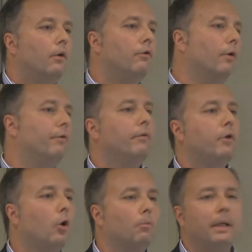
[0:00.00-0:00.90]
So if you've
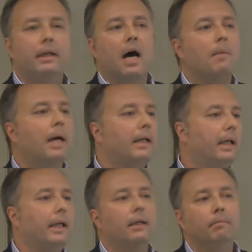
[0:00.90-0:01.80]
told me DOM
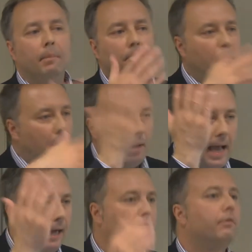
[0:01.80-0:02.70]
ID
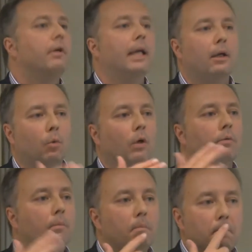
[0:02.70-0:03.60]
X but,
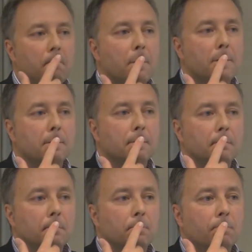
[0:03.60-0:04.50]
if they change the
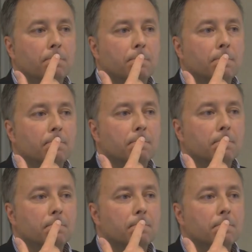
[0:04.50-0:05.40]
DOM on you, you have to
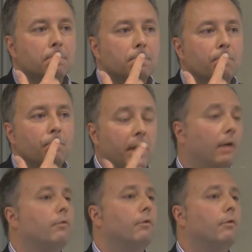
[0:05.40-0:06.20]
recode. Yeah.